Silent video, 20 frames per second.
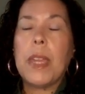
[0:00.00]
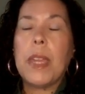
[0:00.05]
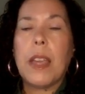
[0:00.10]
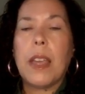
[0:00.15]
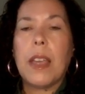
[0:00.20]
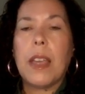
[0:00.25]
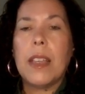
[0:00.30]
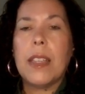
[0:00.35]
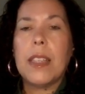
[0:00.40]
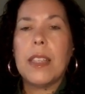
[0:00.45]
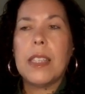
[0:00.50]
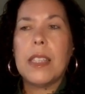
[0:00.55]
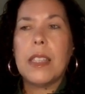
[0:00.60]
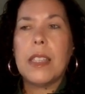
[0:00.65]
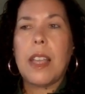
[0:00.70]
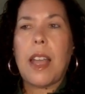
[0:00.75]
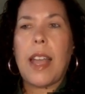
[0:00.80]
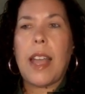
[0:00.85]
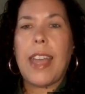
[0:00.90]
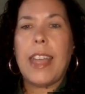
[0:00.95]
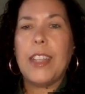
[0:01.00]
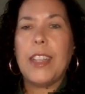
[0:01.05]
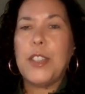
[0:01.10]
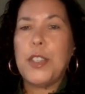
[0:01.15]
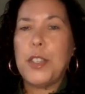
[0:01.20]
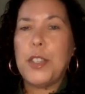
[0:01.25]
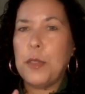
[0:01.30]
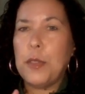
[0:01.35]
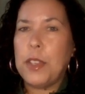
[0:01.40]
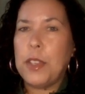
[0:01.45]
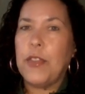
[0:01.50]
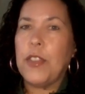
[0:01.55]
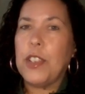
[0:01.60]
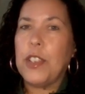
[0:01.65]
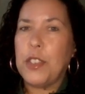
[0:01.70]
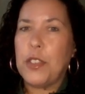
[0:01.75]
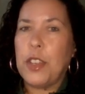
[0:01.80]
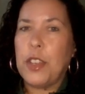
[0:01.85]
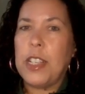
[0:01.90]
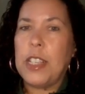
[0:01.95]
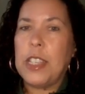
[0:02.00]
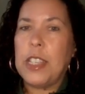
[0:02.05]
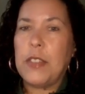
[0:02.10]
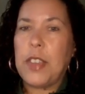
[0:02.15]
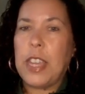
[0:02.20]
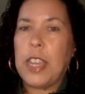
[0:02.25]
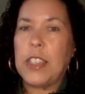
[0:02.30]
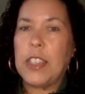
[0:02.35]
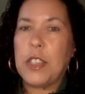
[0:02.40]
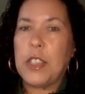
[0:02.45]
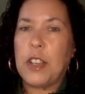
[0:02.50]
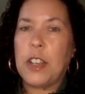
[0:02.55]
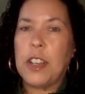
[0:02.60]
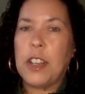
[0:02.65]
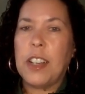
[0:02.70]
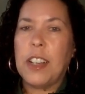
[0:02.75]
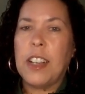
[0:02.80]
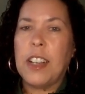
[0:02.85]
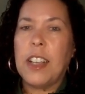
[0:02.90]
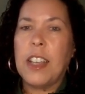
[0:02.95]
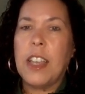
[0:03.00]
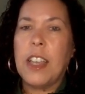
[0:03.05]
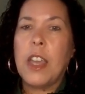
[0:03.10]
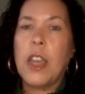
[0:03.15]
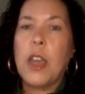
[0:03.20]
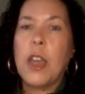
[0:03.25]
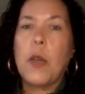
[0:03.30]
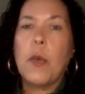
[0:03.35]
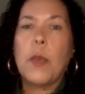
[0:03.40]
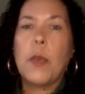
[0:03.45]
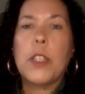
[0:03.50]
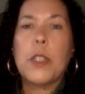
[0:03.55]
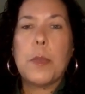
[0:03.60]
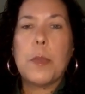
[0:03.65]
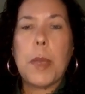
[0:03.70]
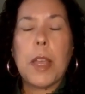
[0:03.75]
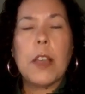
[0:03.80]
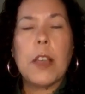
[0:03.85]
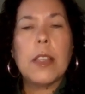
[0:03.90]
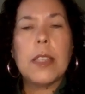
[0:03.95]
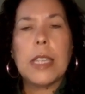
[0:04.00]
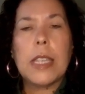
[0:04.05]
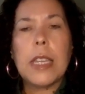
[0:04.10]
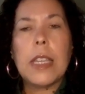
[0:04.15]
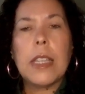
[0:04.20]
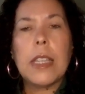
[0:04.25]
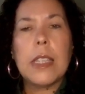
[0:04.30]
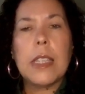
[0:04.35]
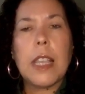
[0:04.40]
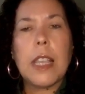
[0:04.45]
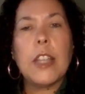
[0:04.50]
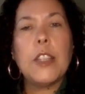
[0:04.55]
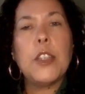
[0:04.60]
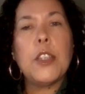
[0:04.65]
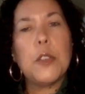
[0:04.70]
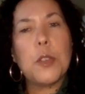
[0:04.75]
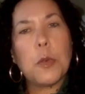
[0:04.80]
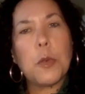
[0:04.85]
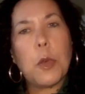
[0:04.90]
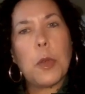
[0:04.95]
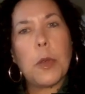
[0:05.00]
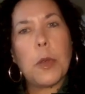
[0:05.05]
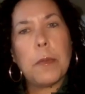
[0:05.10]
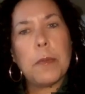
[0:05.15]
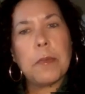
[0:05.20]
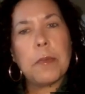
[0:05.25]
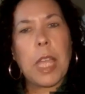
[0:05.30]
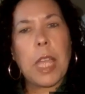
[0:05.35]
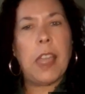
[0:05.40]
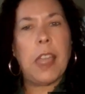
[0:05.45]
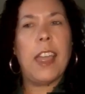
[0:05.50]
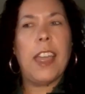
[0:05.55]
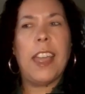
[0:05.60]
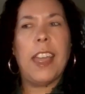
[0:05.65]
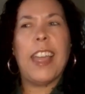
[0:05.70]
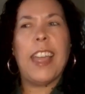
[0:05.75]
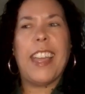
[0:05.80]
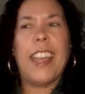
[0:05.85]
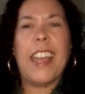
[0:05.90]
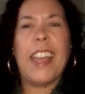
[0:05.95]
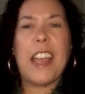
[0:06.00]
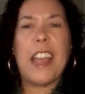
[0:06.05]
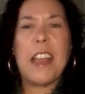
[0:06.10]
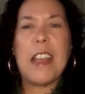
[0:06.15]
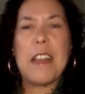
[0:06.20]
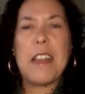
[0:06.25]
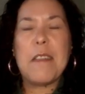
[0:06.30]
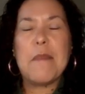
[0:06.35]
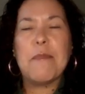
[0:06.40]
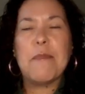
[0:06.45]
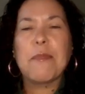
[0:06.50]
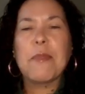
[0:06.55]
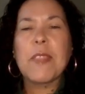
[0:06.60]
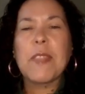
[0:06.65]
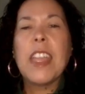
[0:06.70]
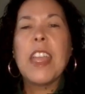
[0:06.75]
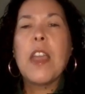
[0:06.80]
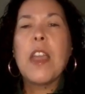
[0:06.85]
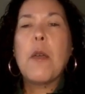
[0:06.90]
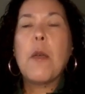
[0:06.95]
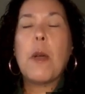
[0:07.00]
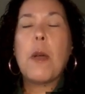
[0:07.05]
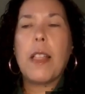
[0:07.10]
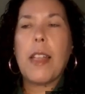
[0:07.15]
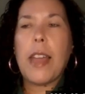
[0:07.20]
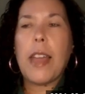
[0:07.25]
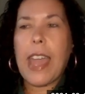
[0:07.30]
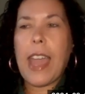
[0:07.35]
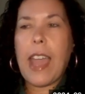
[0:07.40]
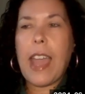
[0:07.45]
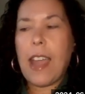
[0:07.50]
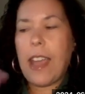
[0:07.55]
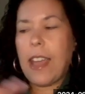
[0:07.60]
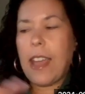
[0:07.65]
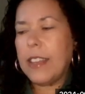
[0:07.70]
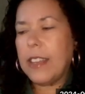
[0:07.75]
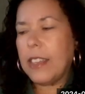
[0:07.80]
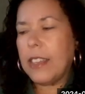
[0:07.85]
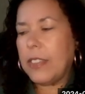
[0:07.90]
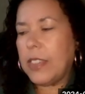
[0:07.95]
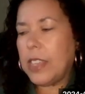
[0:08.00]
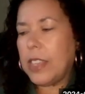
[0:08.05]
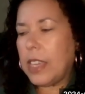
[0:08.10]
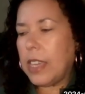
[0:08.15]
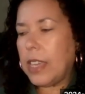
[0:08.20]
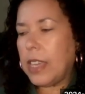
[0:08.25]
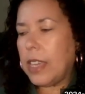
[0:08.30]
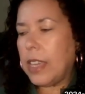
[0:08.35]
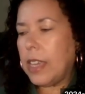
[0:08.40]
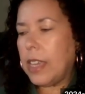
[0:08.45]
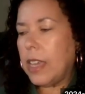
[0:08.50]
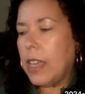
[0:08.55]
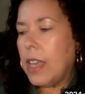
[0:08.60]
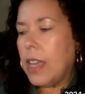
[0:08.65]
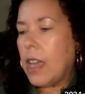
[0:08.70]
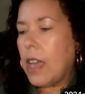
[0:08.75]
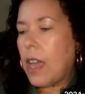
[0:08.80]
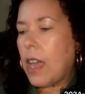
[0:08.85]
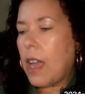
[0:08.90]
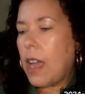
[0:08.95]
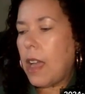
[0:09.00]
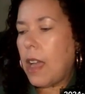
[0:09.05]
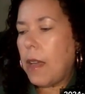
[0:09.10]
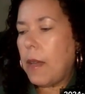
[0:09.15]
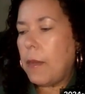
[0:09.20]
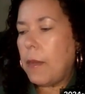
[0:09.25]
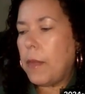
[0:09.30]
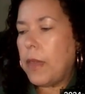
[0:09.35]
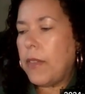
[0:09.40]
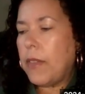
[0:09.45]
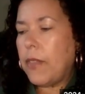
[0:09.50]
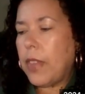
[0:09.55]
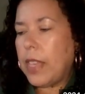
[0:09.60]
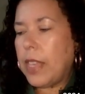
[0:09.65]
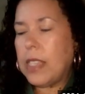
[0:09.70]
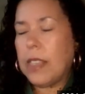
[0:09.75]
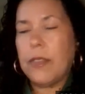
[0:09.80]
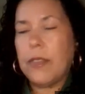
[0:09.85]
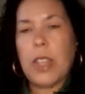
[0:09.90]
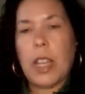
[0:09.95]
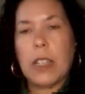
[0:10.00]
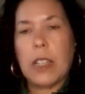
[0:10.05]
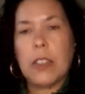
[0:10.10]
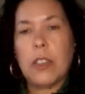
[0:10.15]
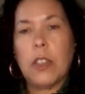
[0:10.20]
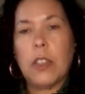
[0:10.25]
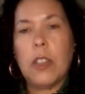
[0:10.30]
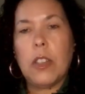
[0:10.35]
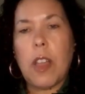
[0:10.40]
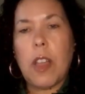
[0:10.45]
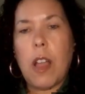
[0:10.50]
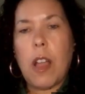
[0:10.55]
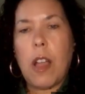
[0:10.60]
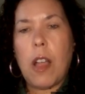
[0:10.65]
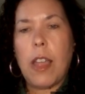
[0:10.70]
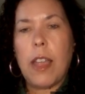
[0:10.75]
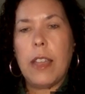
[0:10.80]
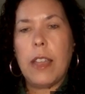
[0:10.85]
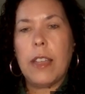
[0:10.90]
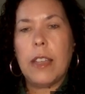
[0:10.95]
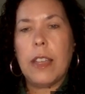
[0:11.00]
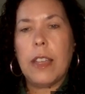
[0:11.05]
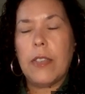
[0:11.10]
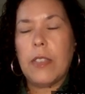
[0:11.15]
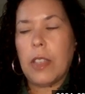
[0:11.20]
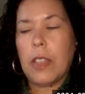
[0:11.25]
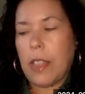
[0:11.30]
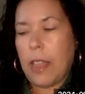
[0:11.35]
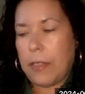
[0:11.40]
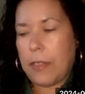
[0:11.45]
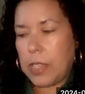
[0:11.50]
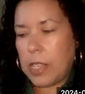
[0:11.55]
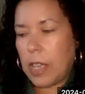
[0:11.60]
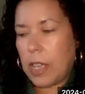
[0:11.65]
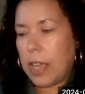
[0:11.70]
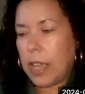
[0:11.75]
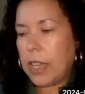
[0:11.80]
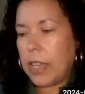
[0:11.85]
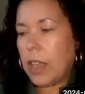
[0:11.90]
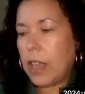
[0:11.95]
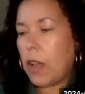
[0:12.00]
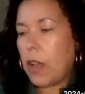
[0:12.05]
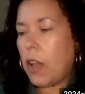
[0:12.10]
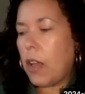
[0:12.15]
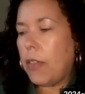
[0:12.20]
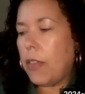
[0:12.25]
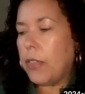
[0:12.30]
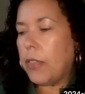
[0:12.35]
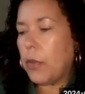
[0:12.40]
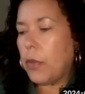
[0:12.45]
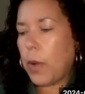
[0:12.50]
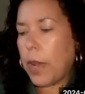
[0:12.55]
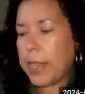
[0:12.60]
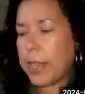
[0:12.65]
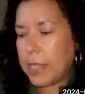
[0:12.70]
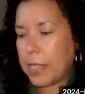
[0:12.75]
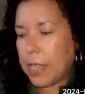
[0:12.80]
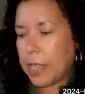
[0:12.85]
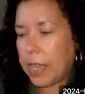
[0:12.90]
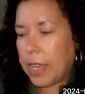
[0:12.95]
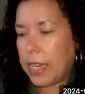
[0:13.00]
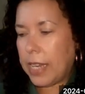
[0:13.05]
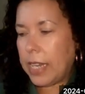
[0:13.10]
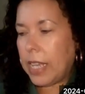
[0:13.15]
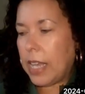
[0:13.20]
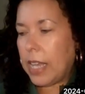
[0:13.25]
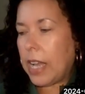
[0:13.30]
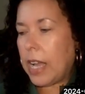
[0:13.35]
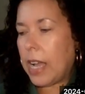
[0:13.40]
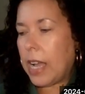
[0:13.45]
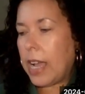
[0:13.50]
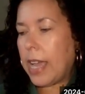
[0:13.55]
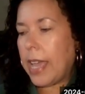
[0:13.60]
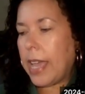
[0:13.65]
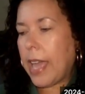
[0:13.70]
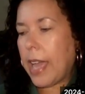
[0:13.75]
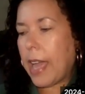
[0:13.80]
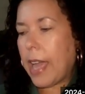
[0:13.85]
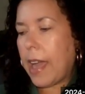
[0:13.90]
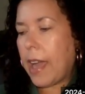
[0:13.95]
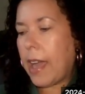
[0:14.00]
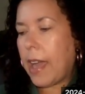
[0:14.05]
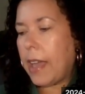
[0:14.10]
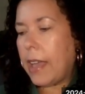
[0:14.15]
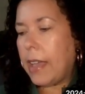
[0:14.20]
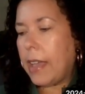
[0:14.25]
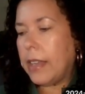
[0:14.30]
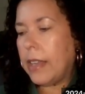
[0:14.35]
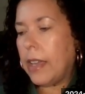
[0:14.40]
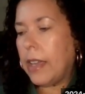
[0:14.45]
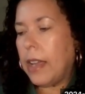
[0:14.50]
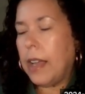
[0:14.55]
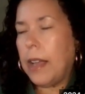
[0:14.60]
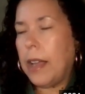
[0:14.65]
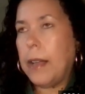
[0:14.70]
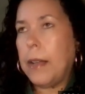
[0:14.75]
Because I had two different strains of cancer, which apparently is unusual. um, while I had the invasive ductal on the left side, on the right side, I had